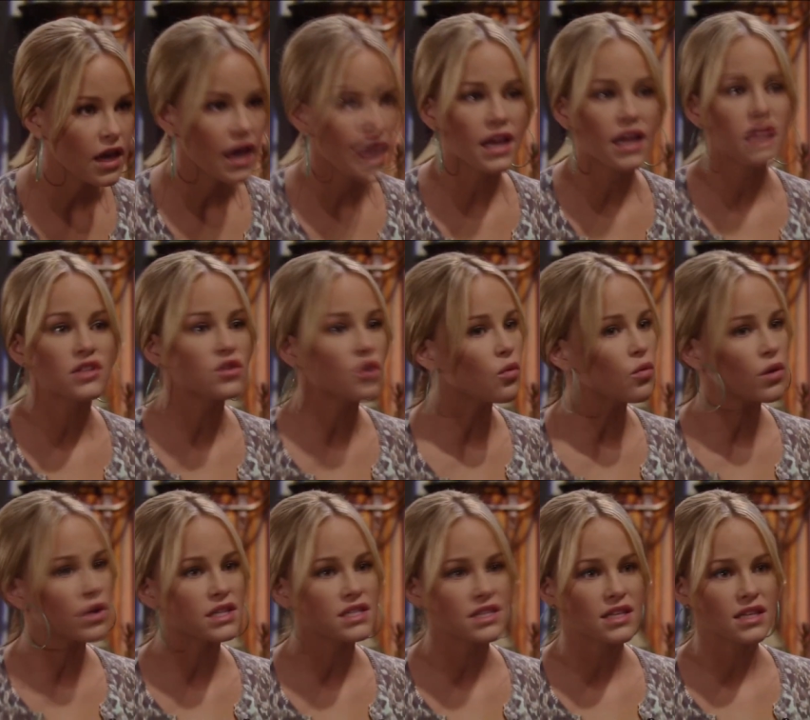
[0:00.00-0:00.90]
And I don't
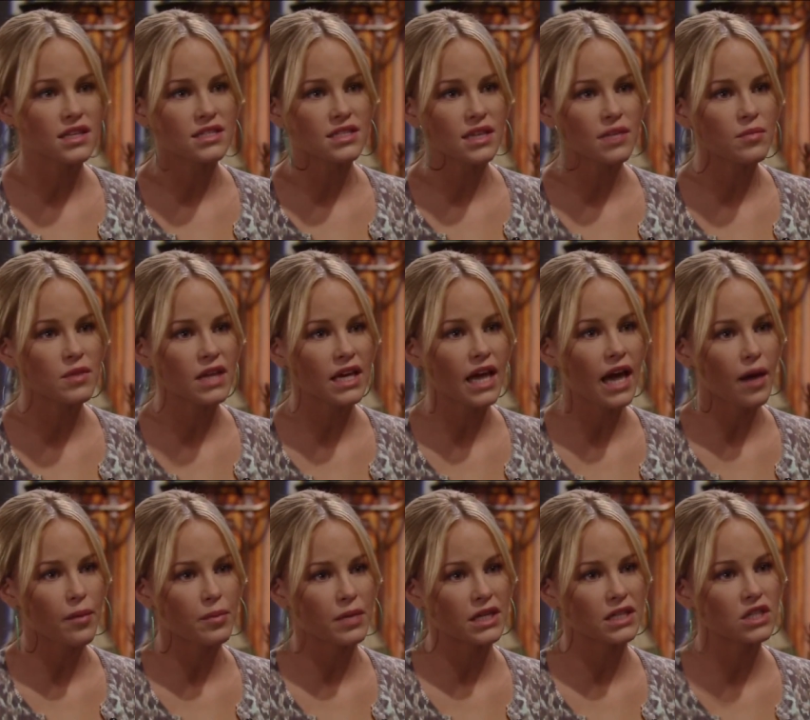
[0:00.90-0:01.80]
want to see the same thing
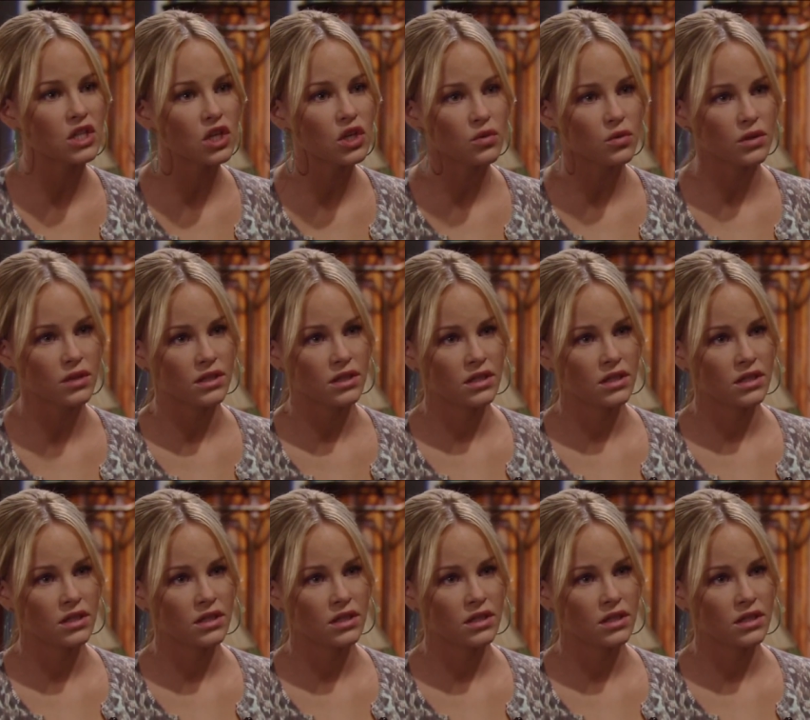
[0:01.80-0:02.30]
happening to you.